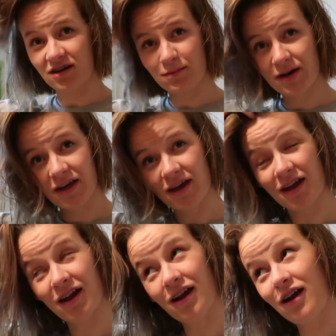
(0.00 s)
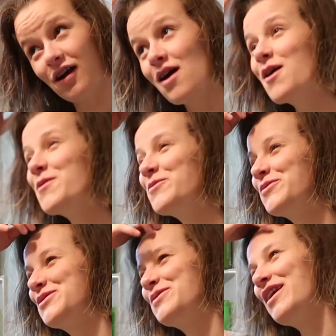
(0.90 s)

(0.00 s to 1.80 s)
cut my hair was